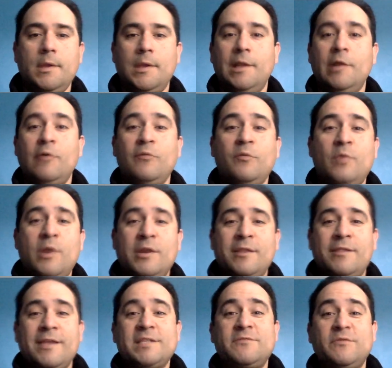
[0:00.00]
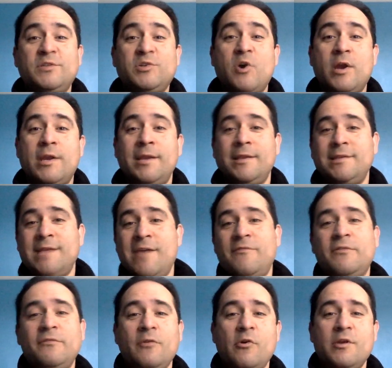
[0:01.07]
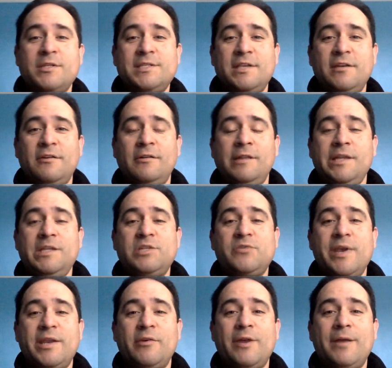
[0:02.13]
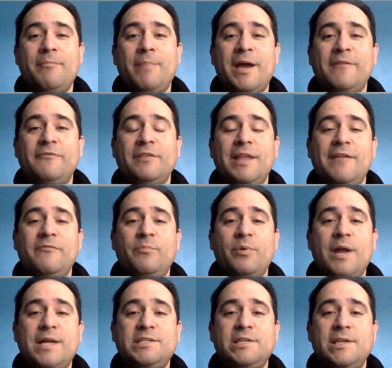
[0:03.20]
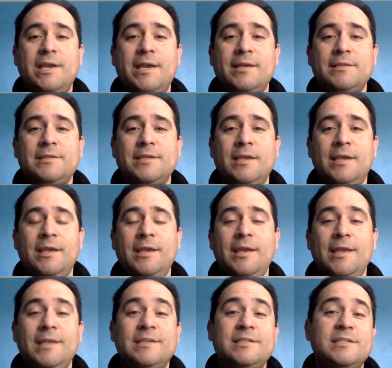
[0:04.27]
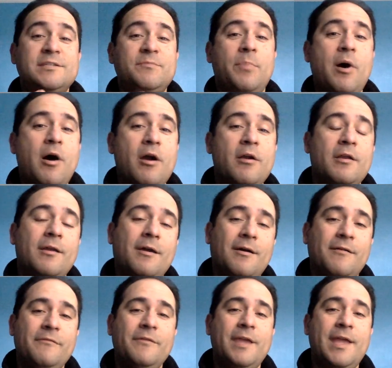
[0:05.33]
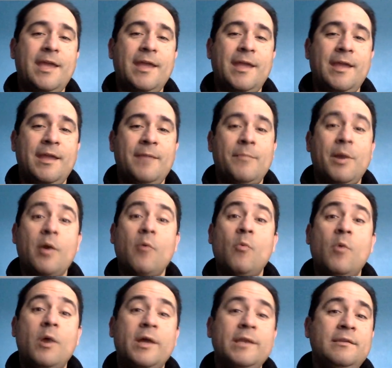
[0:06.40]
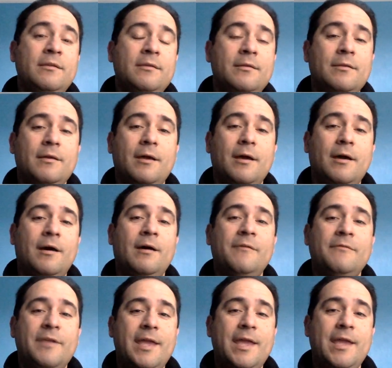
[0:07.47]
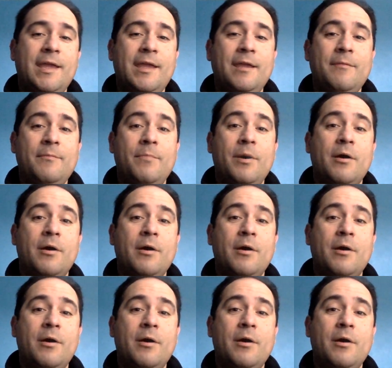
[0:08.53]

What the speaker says: Hello, everyone, and thanks for joining. David Flores here, lead trainer at Mindful Life Project. This is part of a part one of a